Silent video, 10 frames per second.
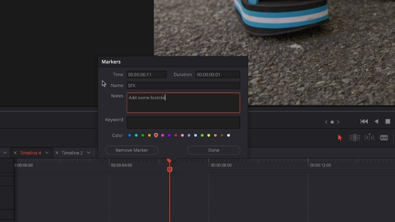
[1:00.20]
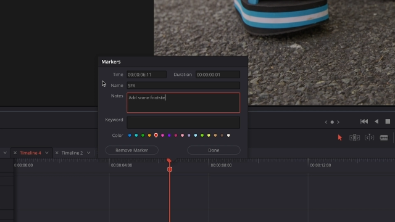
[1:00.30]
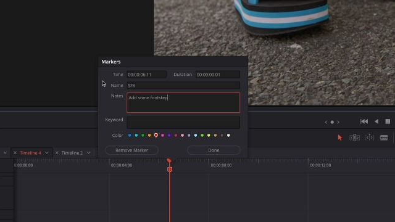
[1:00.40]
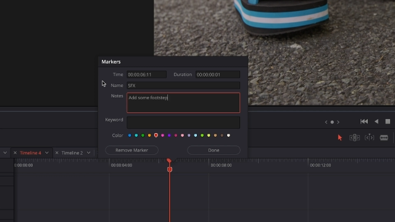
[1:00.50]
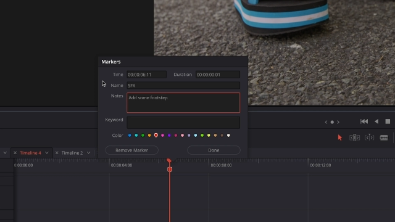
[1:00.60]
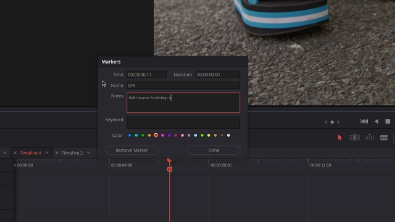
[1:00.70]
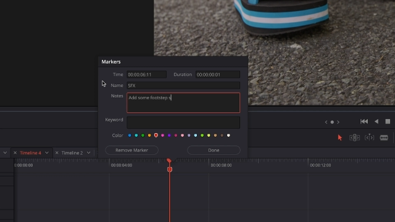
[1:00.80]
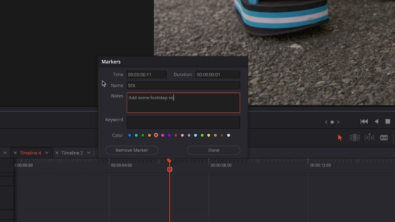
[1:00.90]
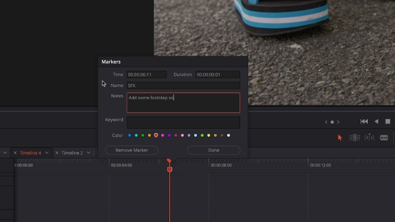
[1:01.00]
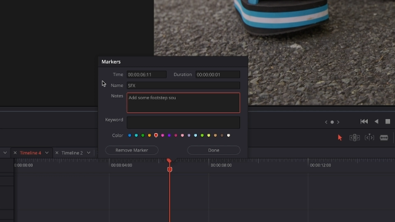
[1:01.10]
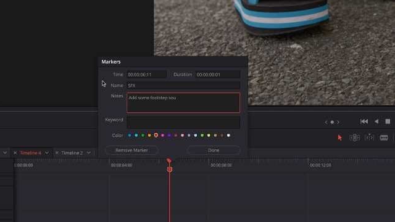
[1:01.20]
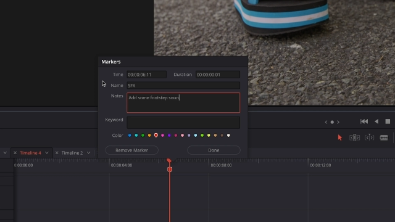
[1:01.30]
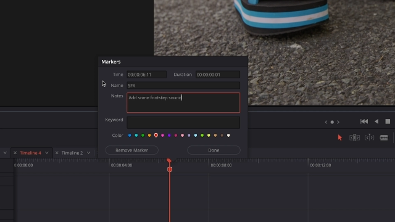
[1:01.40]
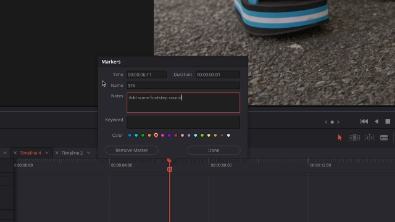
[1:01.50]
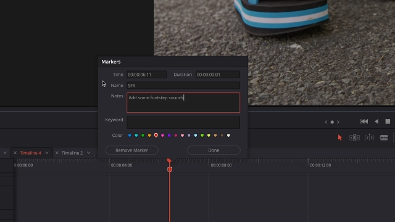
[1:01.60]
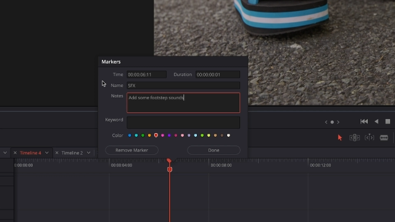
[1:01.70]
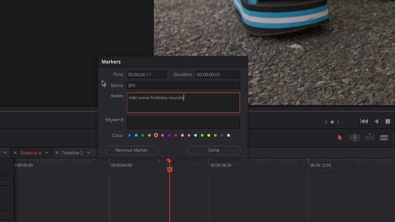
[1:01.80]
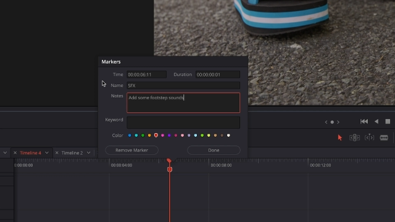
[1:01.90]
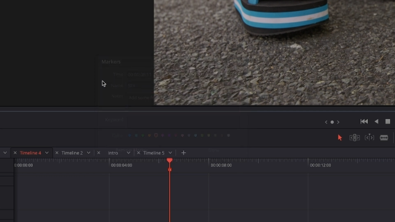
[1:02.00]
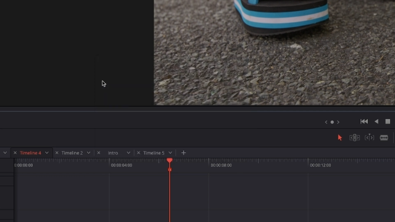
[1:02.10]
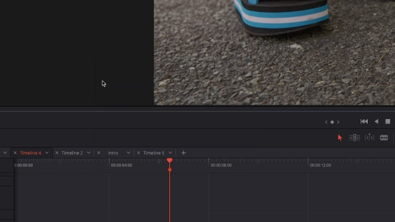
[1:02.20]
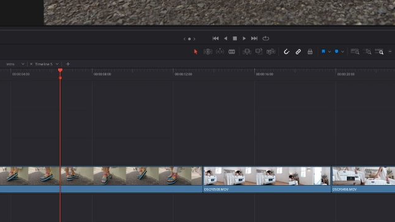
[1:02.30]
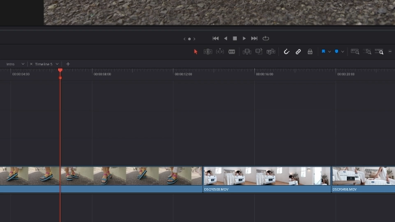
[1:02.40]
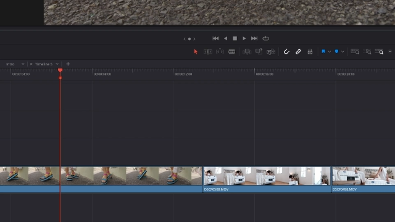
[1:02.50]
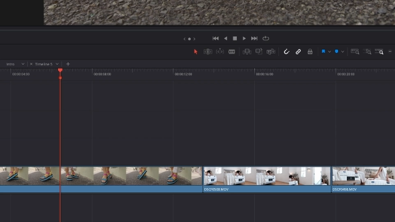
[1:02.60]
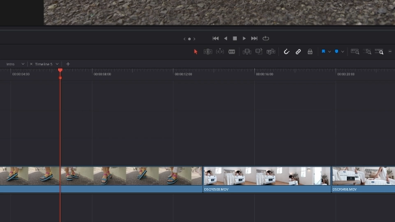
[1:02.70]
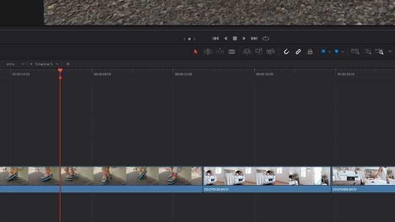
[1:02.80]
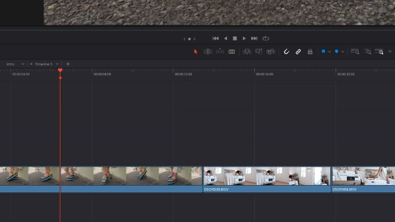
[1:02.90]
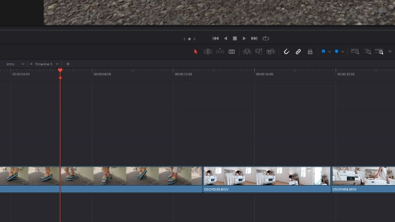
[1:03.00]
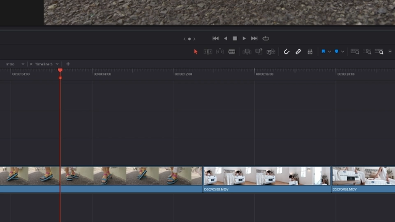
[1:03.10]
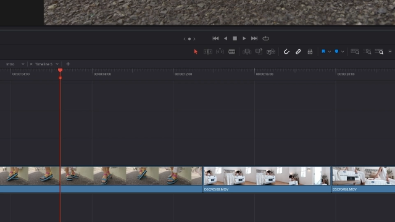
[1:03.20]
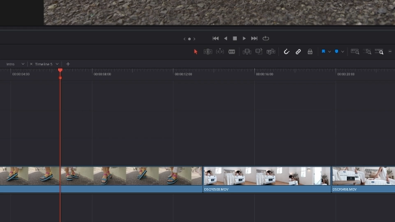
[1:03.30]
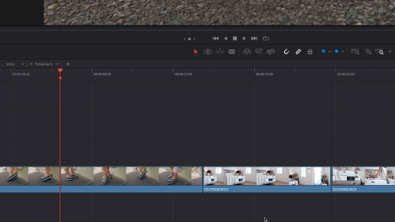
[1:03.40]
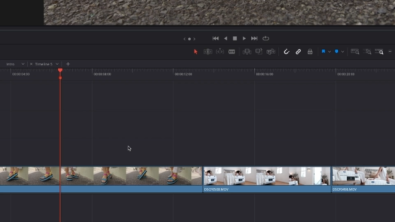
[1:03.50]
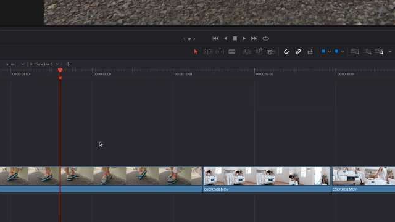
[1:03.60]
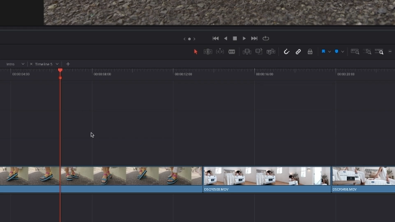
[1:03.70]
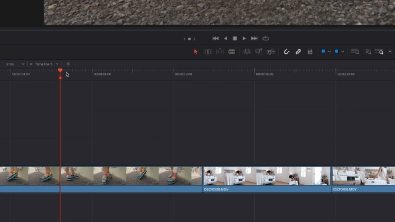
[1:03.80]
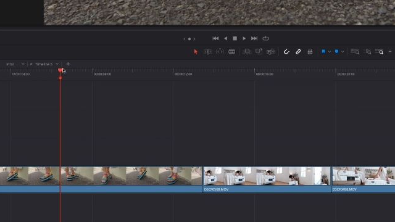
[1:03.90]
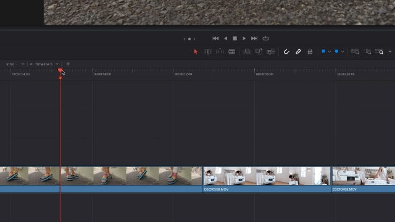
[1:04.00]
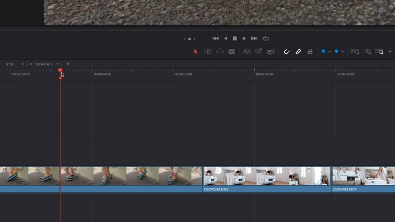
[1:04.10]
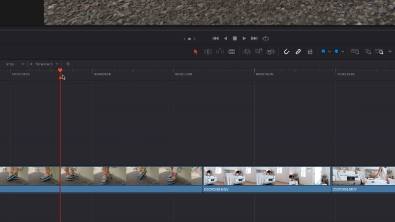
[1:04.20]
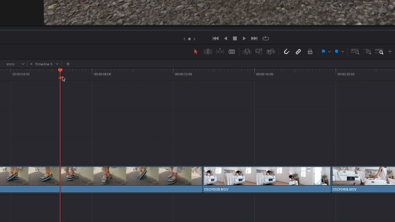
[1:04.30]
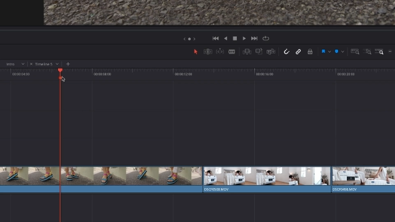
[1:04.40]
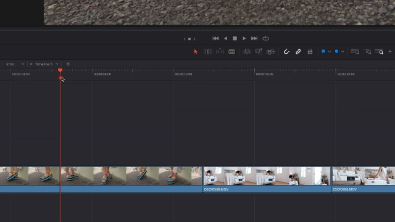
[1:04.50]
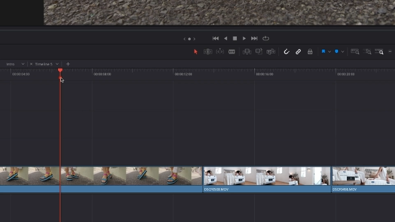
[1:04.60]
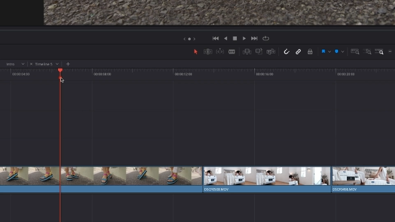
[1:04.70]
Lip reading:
[unreadable: no face in view]